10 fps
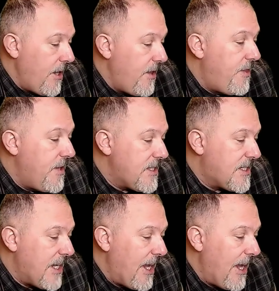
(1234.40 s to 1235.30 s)

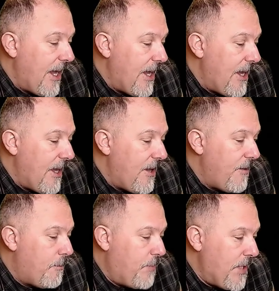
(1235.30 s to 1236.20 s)
This
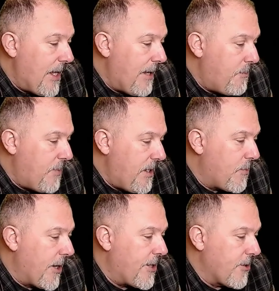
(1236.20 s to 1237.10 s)
B A B
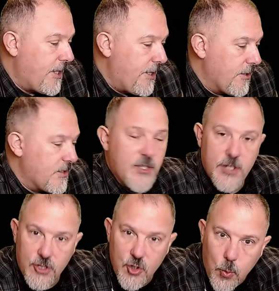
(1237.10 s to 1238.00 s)
breaker here, this is
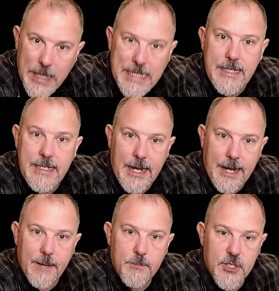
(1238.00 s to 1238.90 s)
a twenty
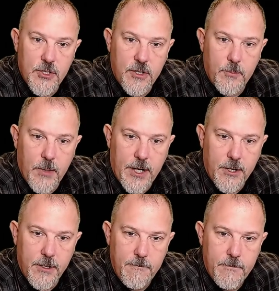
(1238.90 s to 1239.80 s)
amp circuit
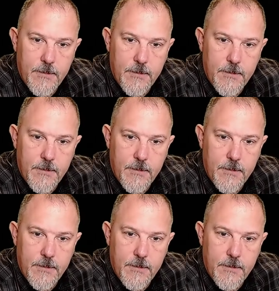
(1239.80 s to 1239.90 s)
breaker.